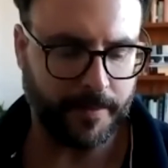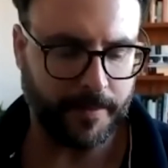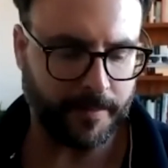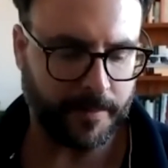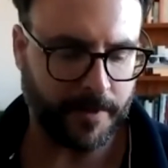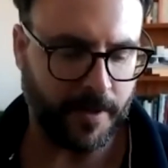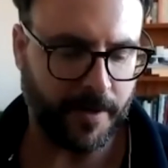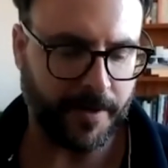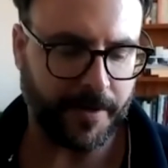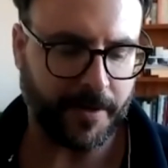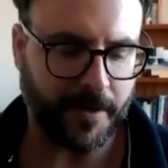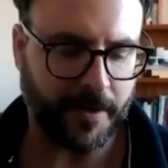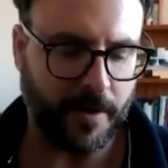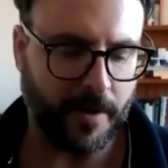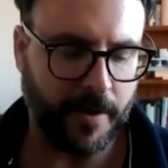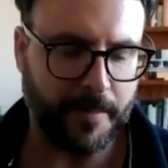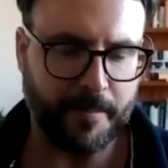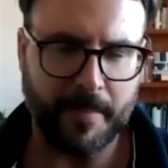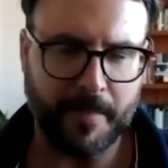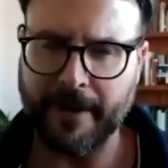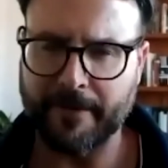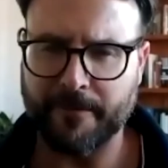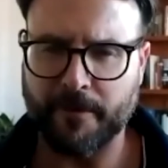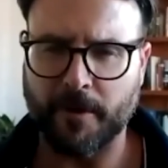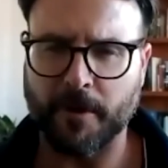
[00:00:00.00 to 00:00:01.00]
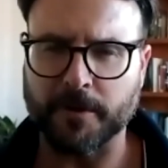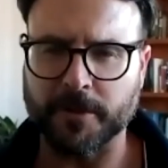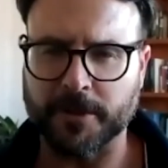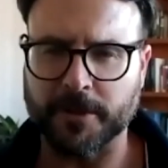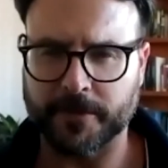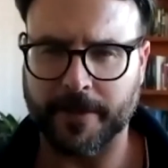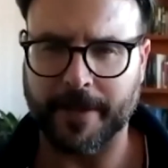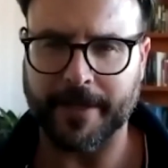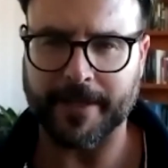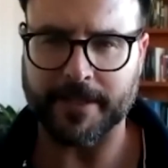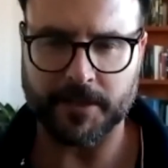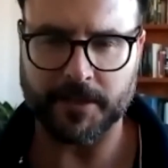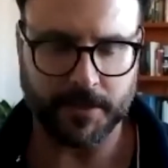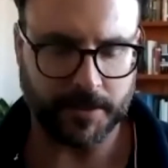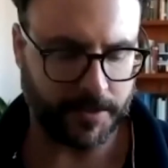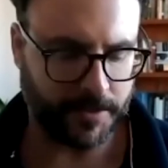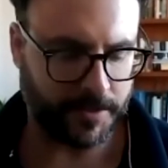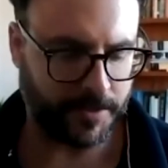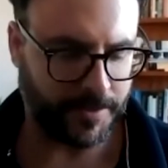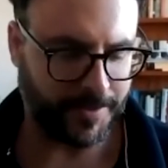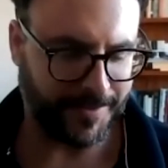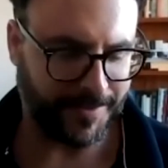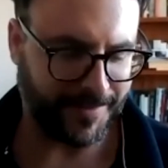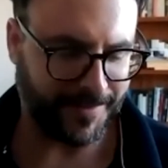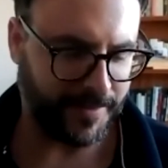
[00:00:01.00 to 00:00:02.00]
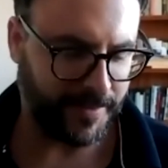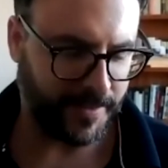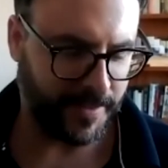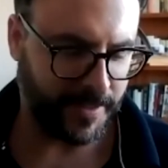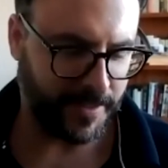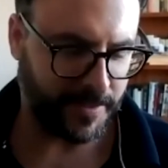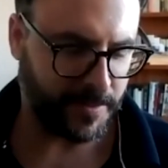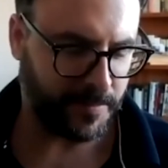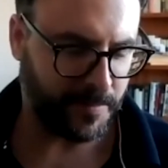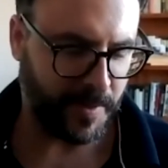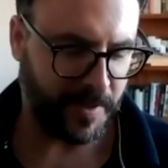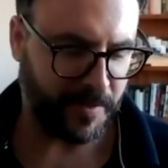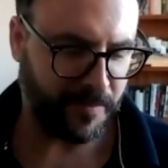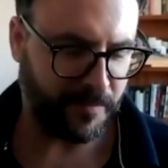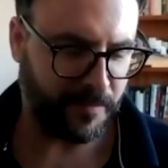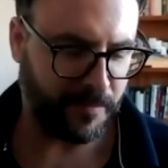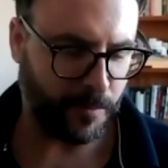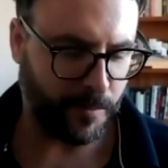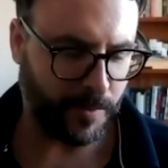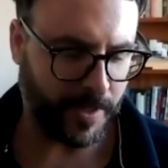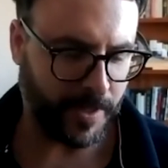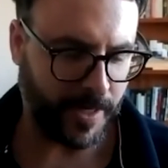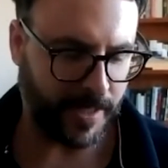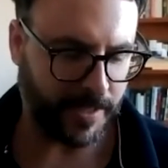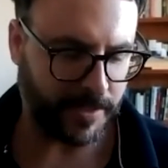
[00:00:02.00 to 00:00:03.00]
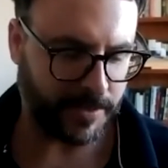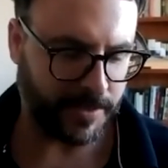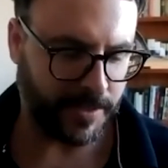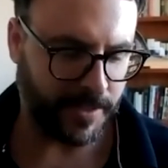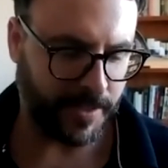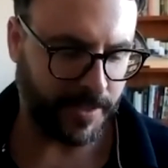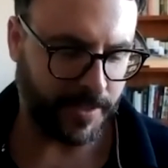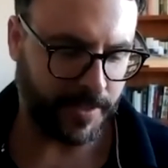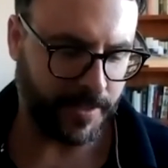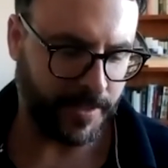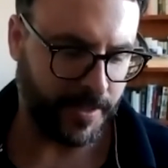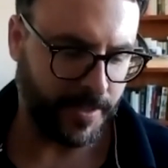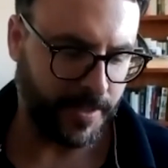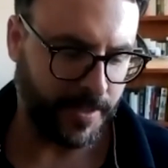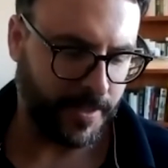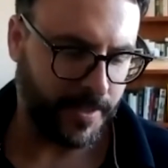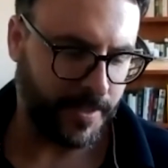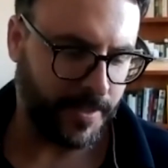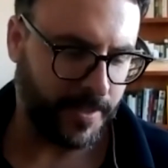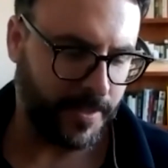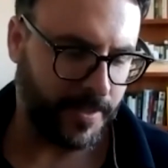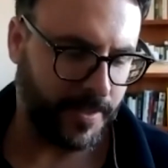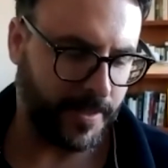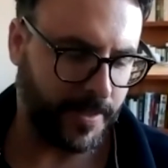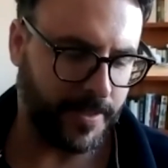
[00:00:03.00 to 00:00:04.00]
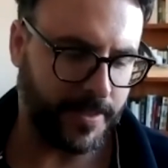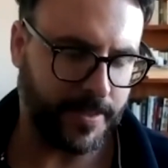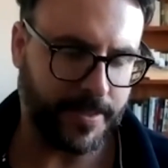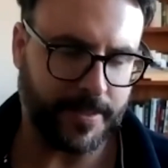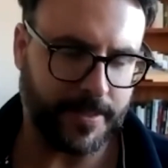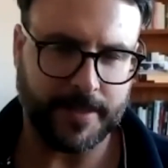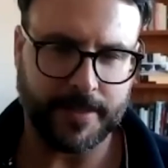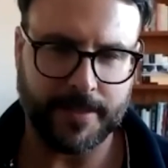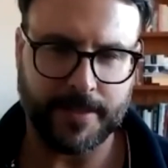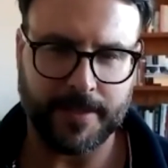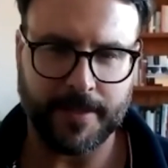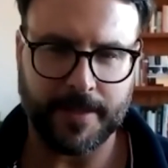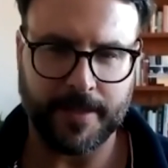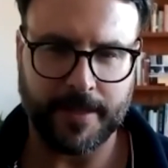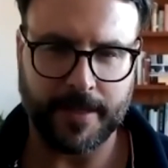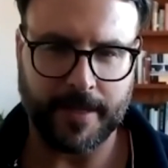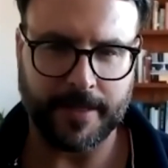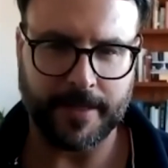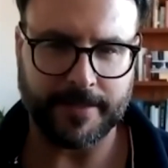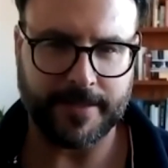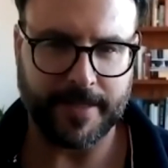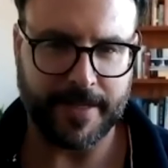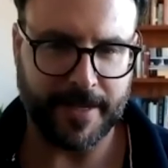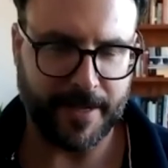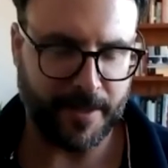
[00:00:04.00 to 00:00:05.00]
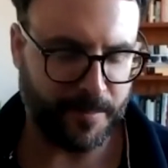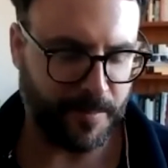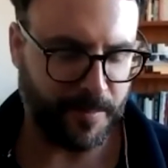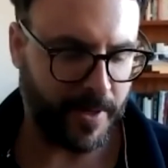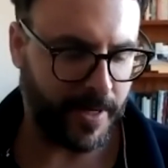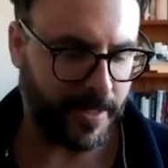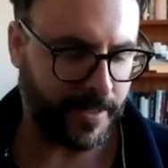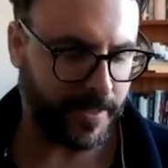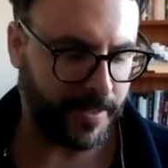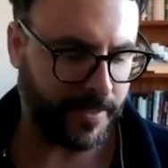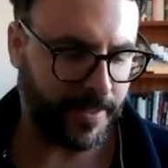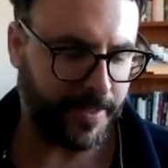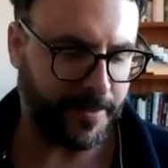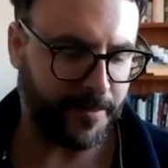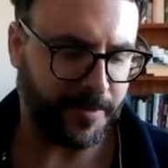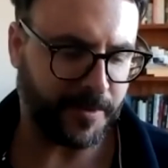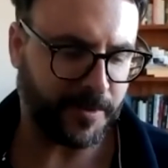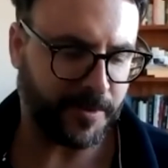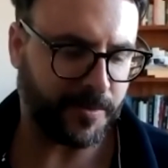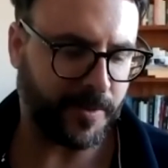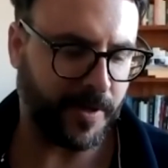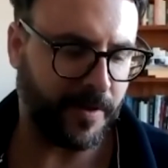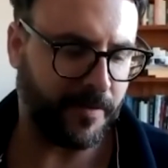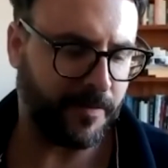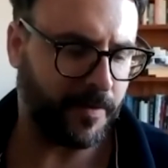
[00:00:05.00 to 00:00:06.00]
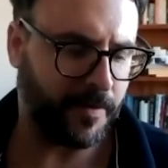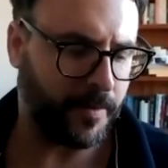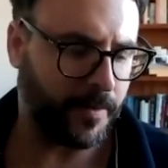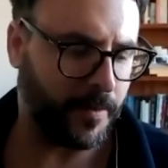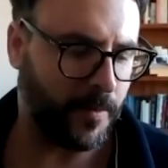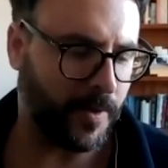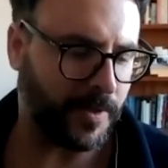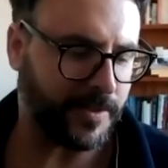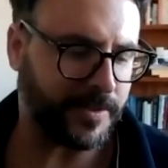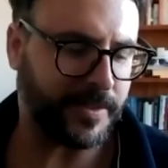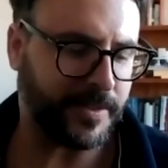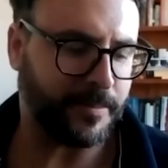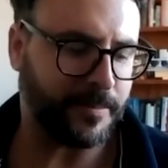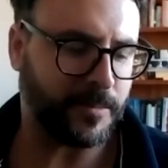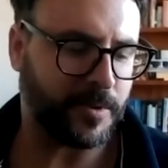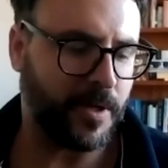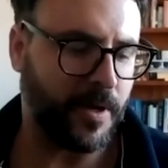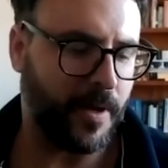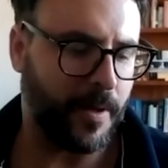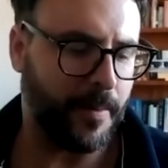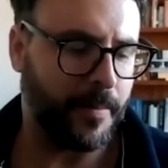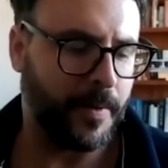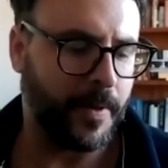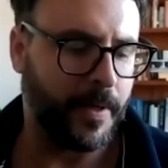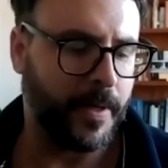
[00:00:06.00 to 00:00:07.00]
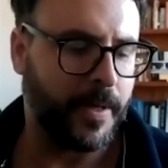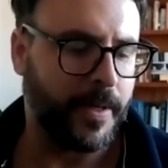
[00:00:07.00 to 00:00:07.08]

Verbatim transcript: kind of guy, macro strategist, and has been forecasting a down market here in Australia for quite some time.